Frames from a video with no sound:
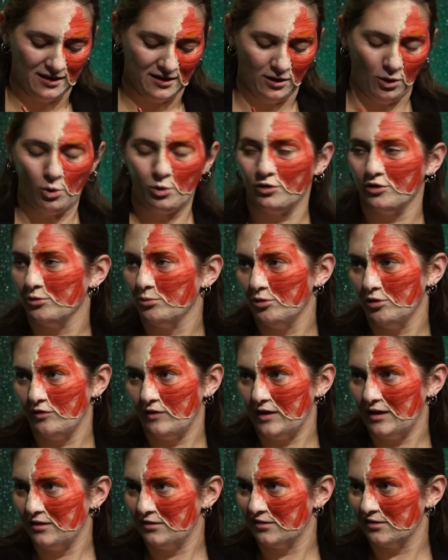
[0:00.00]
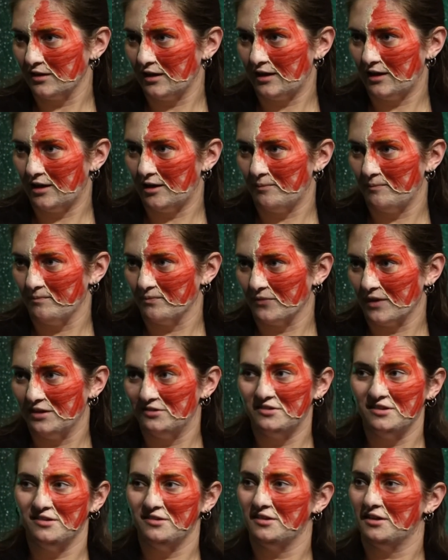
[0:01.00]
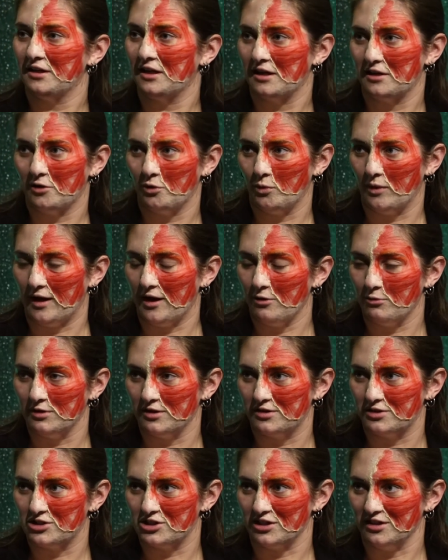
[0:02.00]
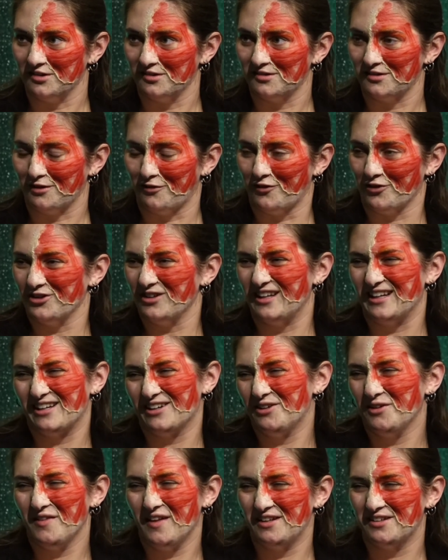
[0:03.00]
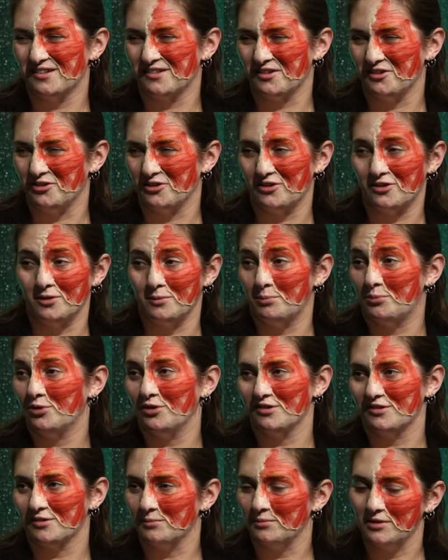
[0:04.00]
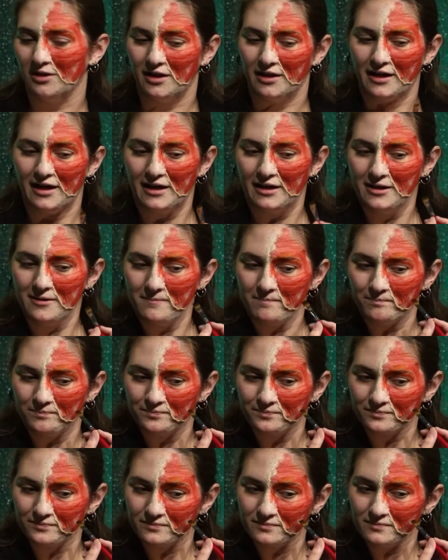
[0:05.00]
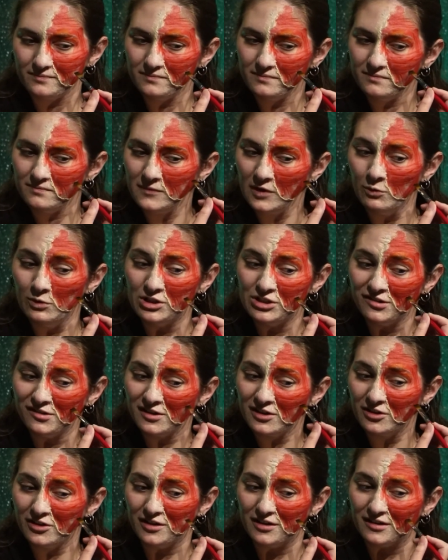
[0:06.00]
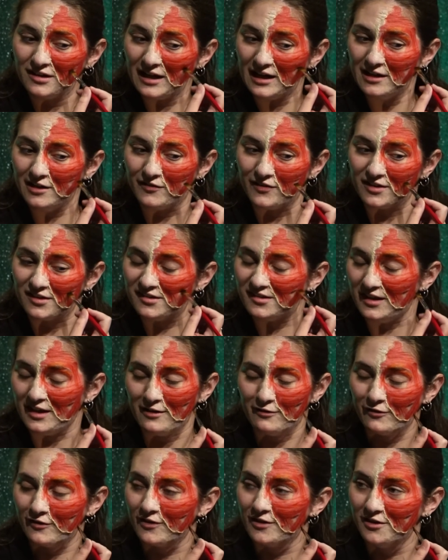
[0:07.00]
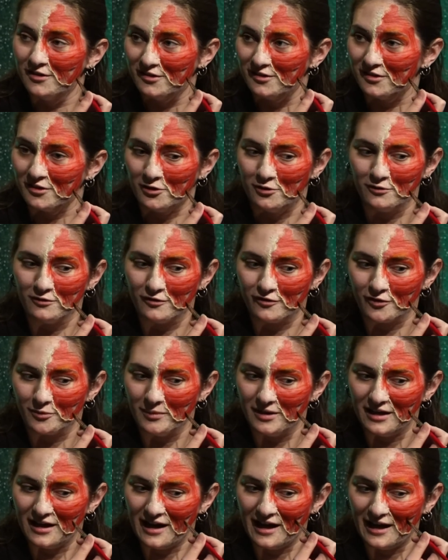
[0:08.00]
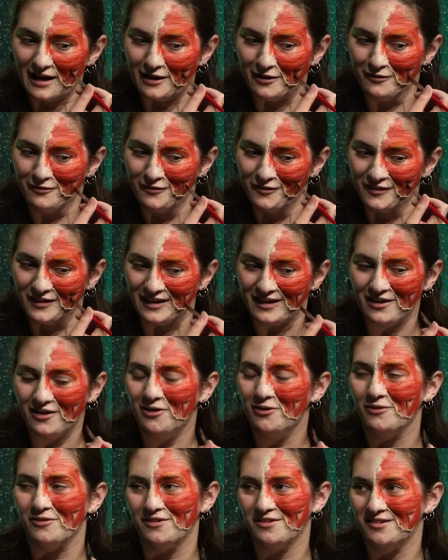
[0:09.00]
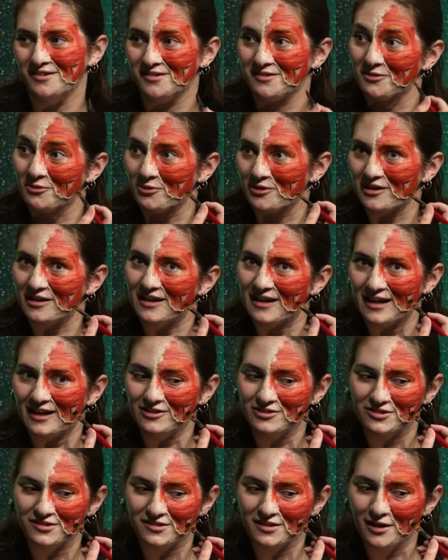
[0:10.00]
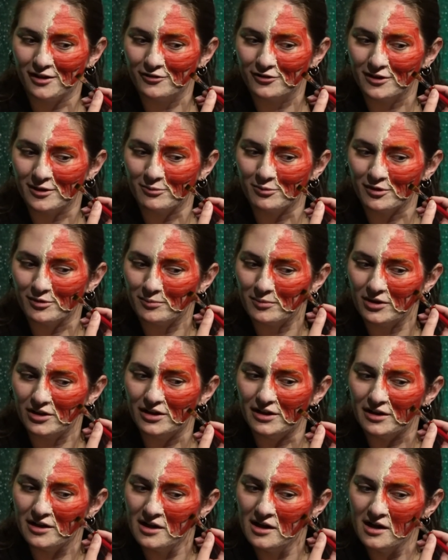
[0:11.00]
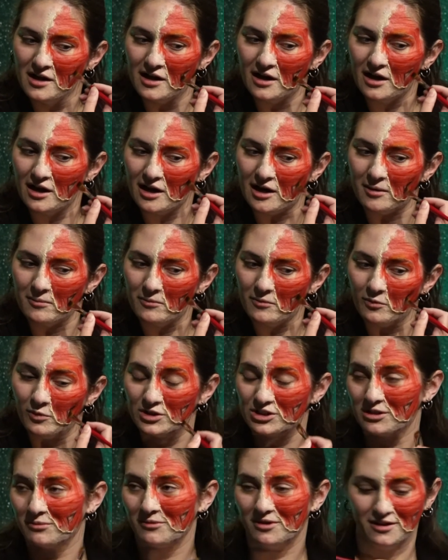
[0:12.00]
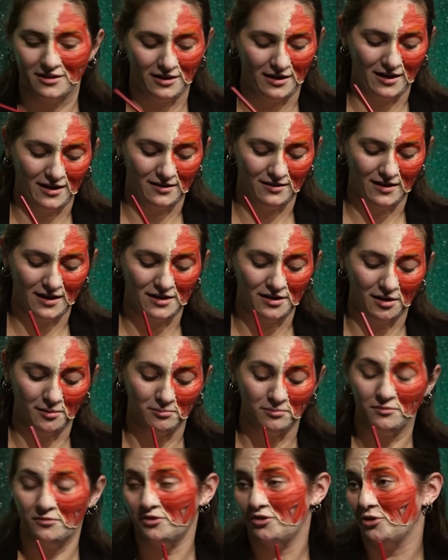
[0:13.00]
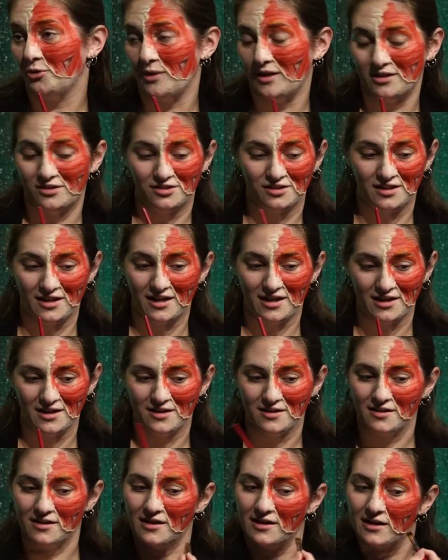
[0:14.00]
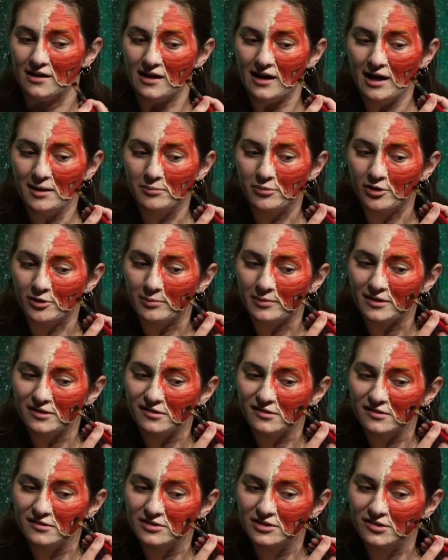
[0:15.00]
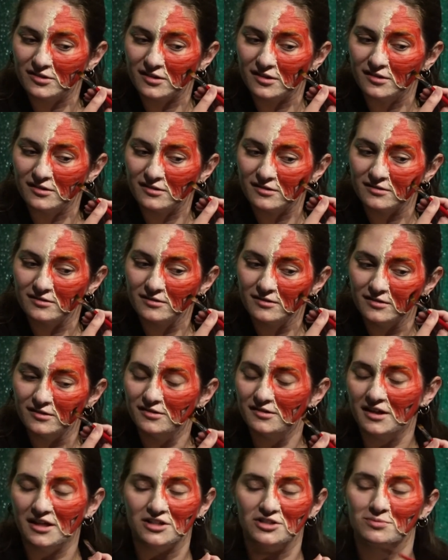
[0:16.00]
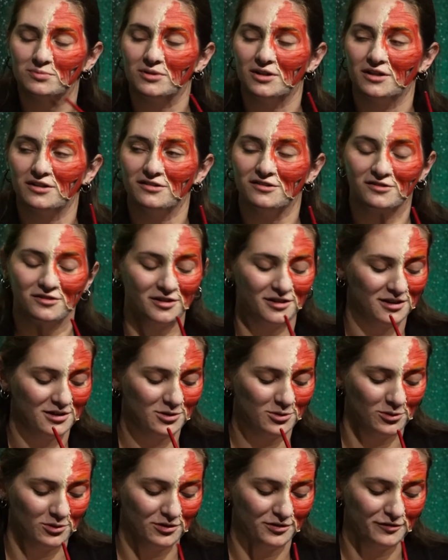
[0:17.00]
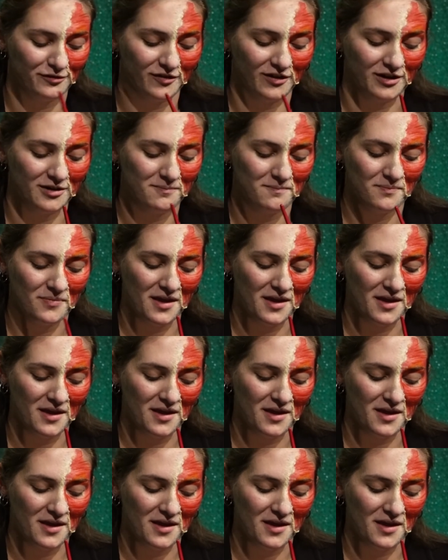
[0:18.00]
Horror movies, um, it's easy to get away with just if you're like, oh, that doesn't look good, put some blood on it which is a good kind of a safe zone for me to have. like, oh, this isn't working. I'll just cover it up with blood, um, which I'm going to end up doing today uh, on purpose, just because stage blood is really cool and fun.